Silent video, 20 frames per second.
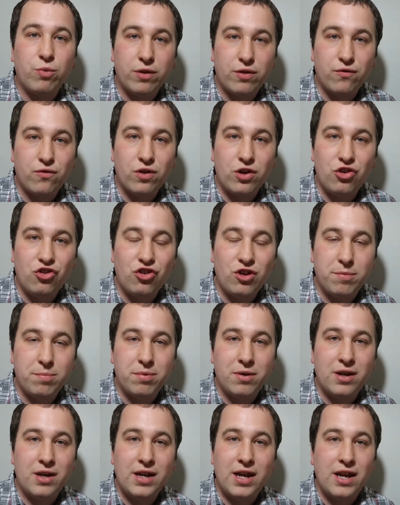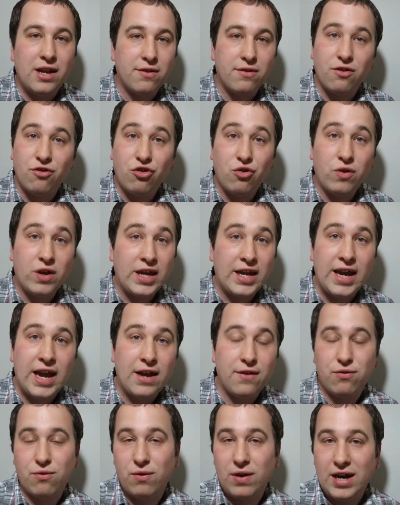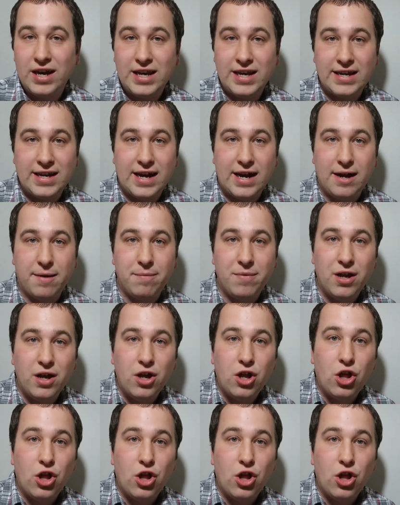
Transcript: with free shipping. And it says you can cancel anytime.